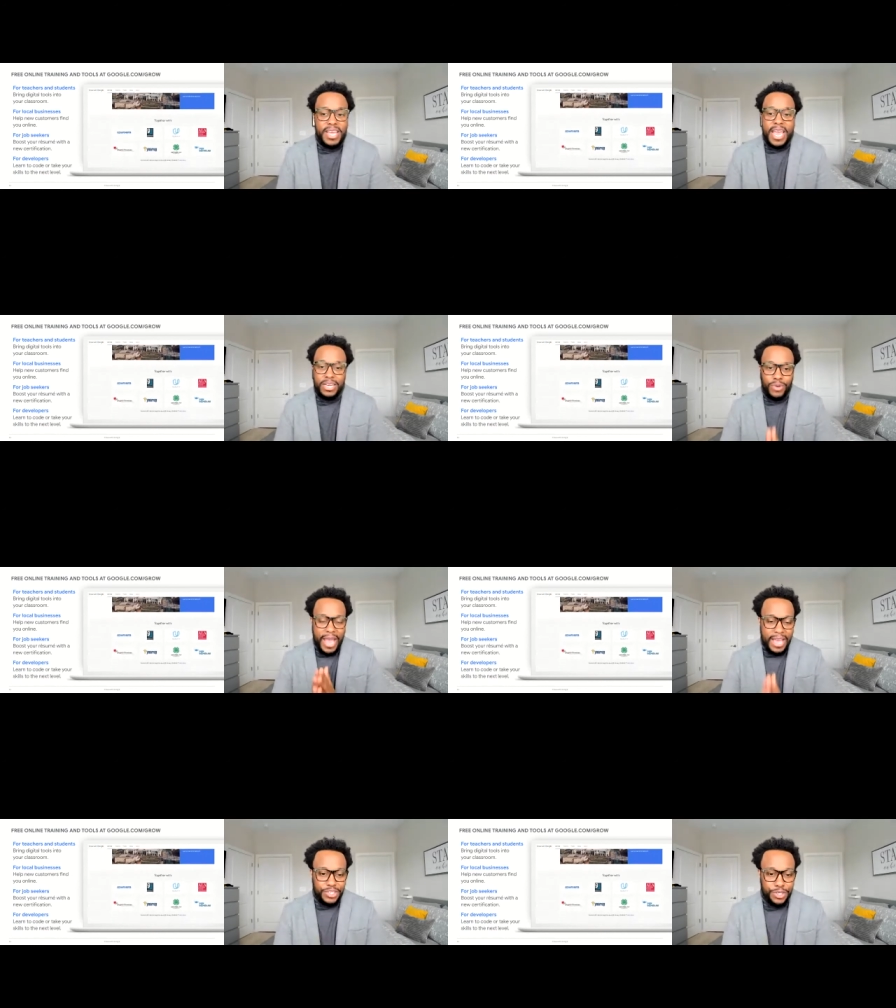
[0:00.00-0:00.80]
and it will
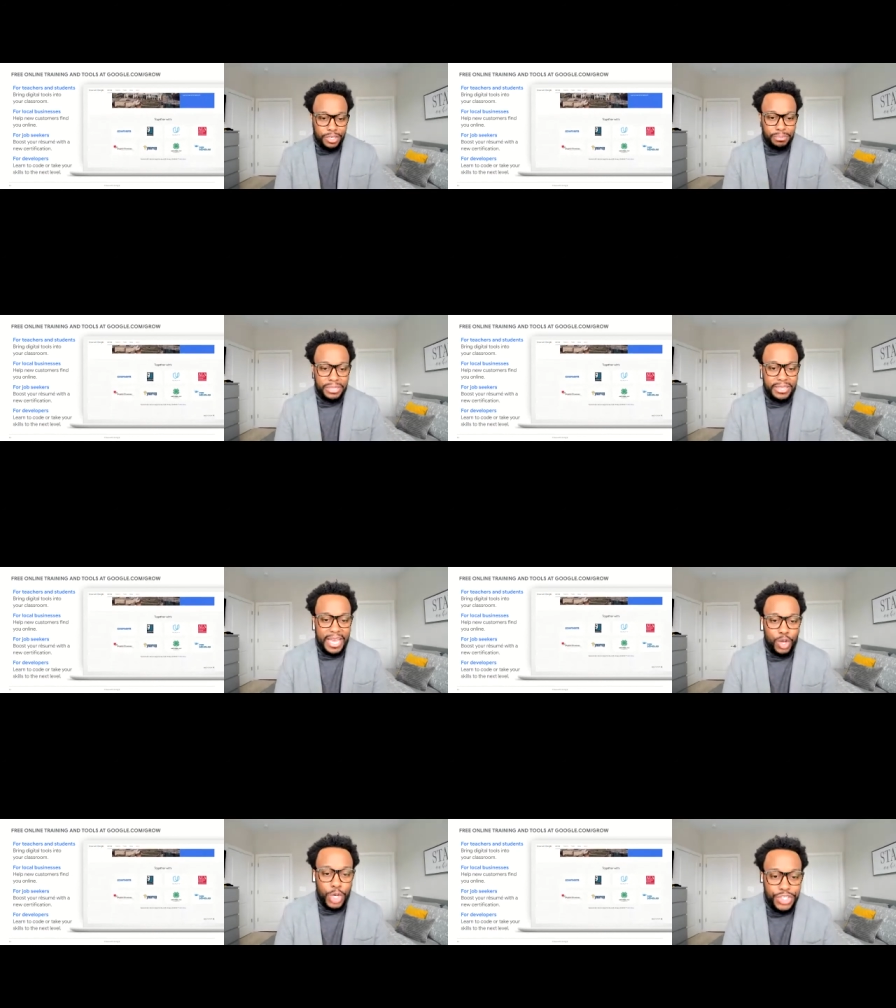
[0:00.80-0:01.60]
ask you to complete
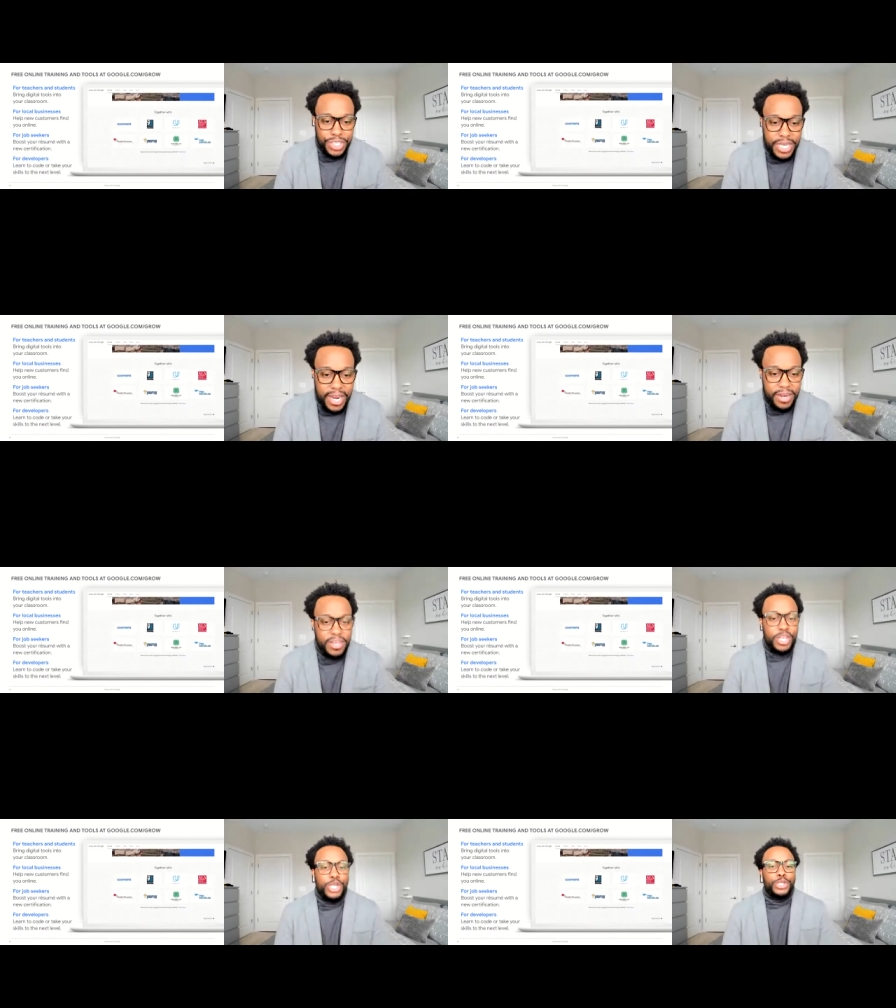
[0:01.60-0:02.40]
that questionnaire
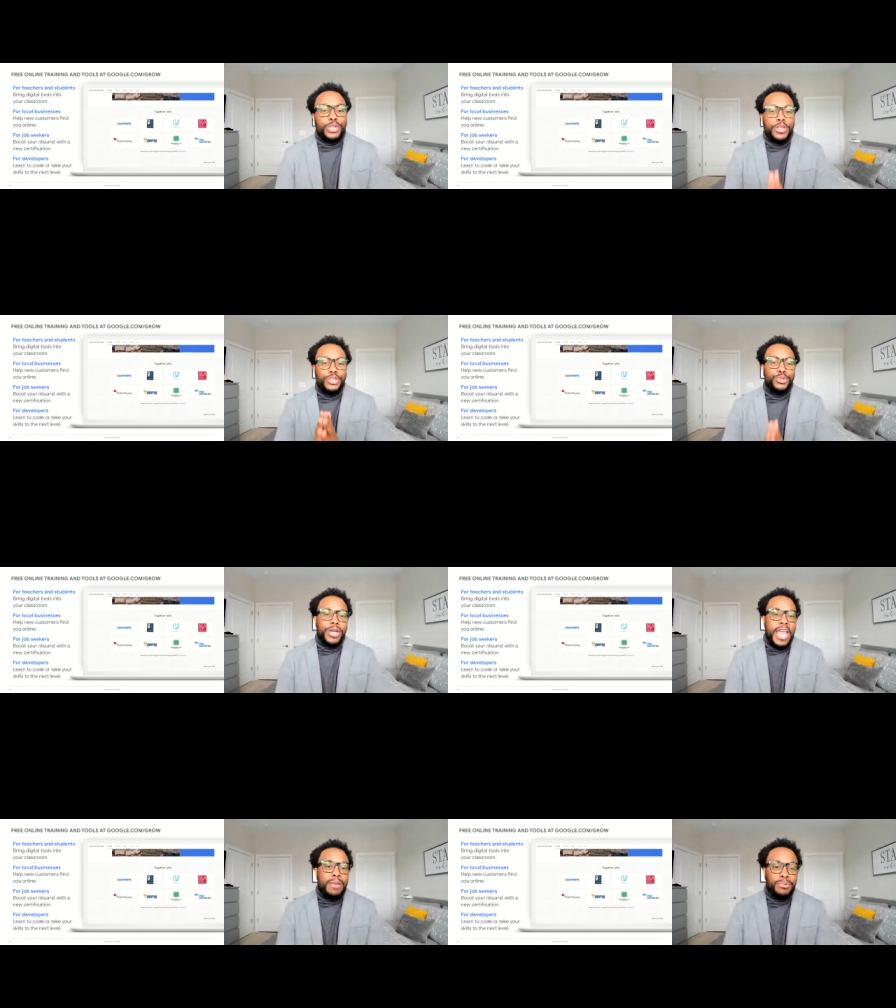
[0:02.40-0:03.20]
so that you are
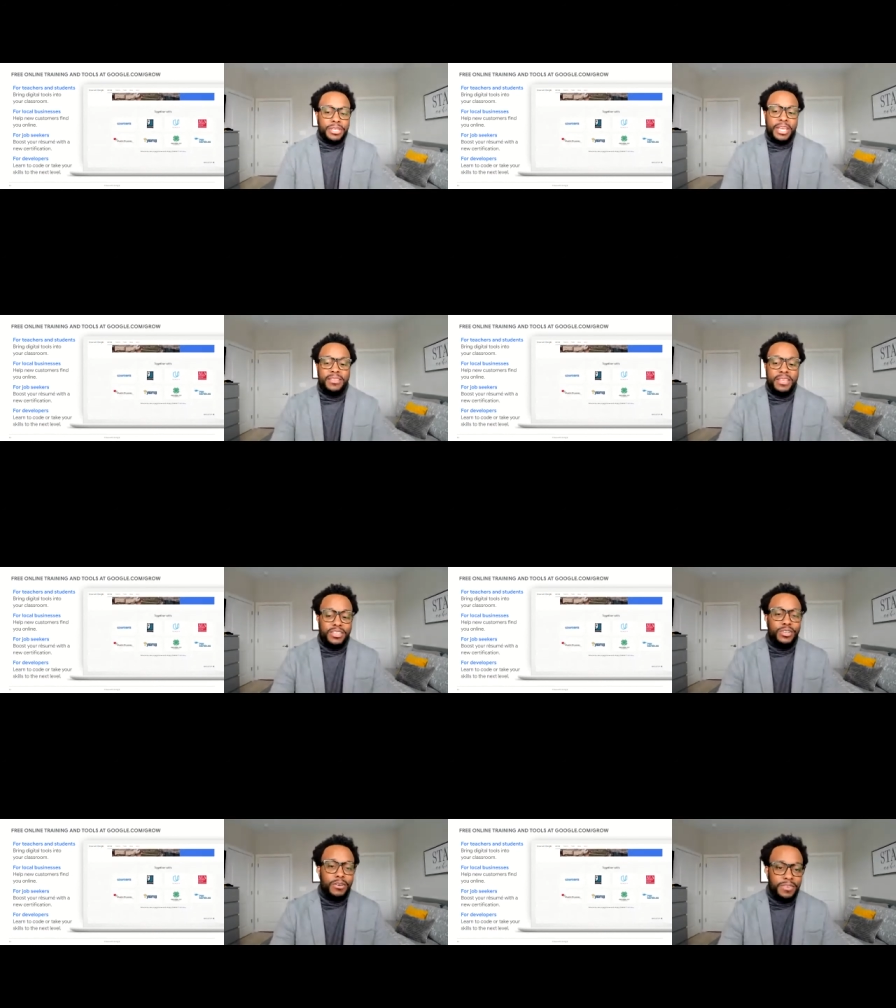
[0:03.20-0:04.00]
able to get these
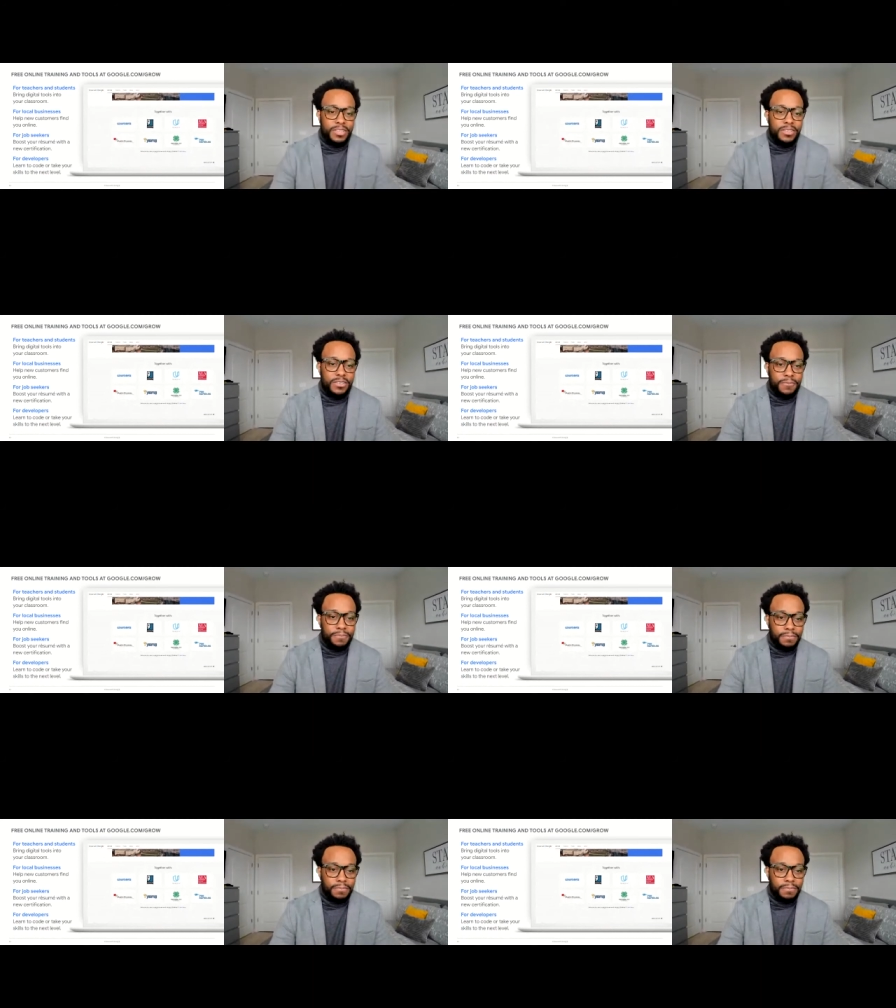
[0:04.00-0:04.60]
services.